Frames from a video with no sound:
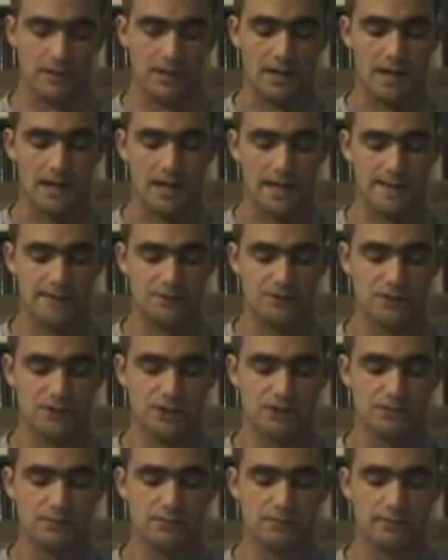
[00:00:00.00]

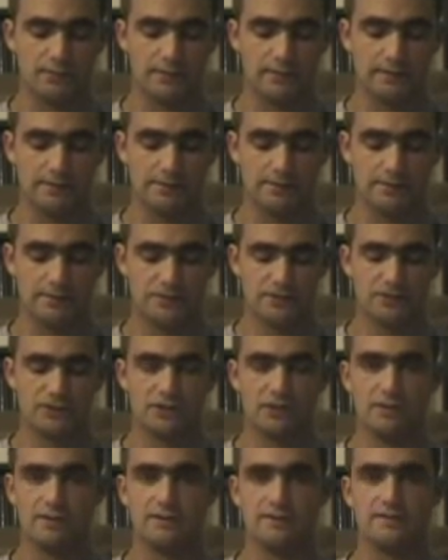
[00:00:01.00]
Hygiene in
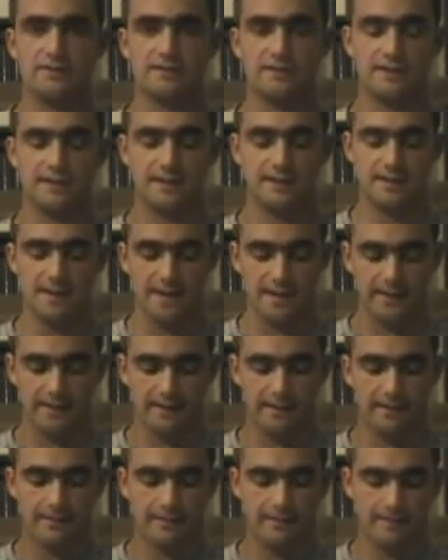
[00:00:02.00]
English is hygiene.
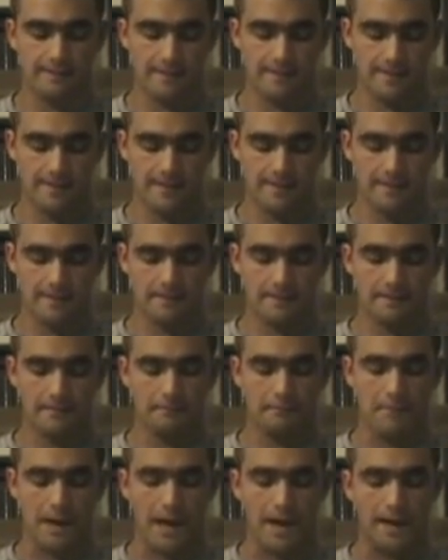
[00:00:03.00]

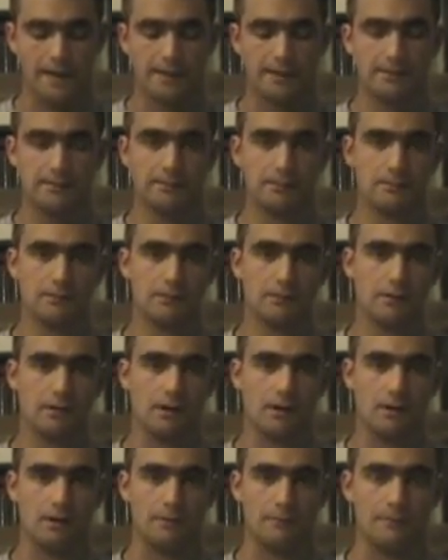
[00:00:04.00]
Mine,
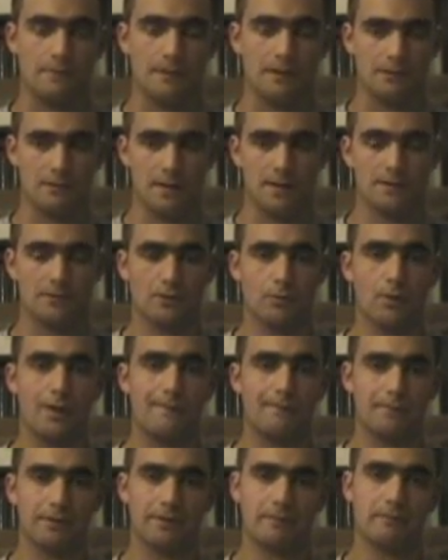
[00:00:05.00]
like the
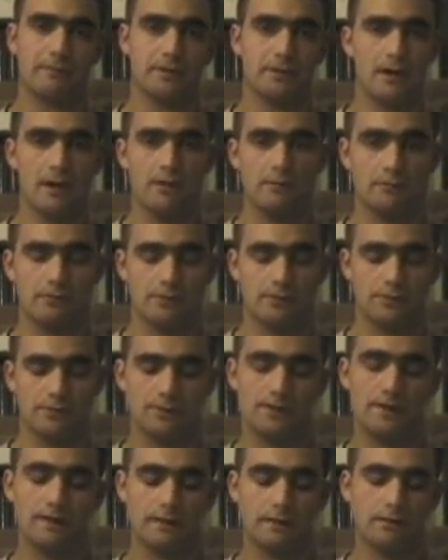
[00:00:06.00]
weapon, but not where
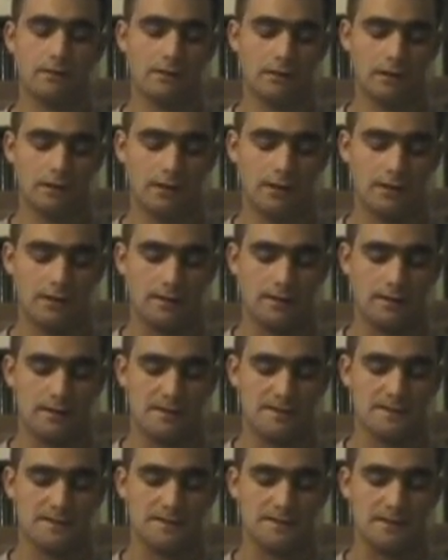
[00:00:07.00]
you dig,
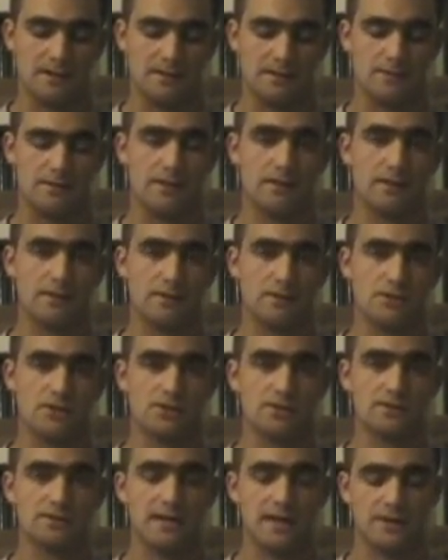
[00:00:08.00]
is in
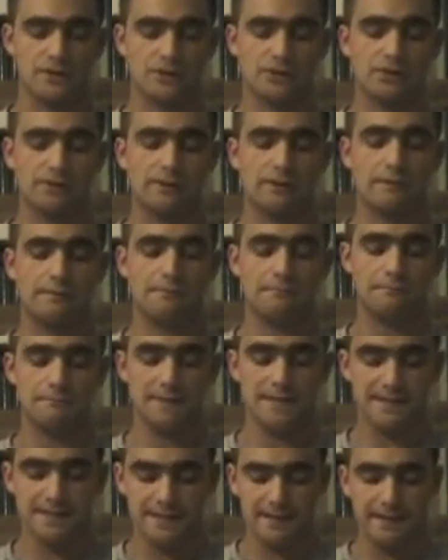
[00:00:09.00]
Yiddish is actually
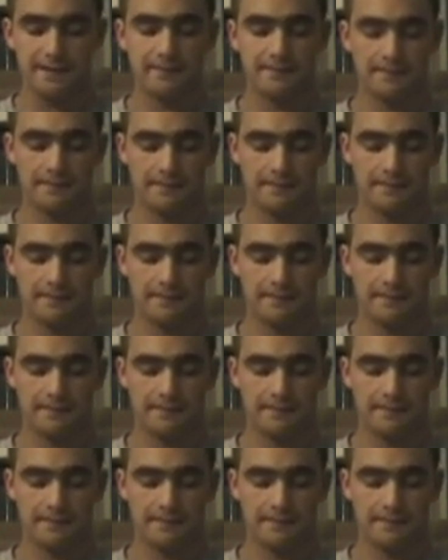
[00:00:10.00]
mine.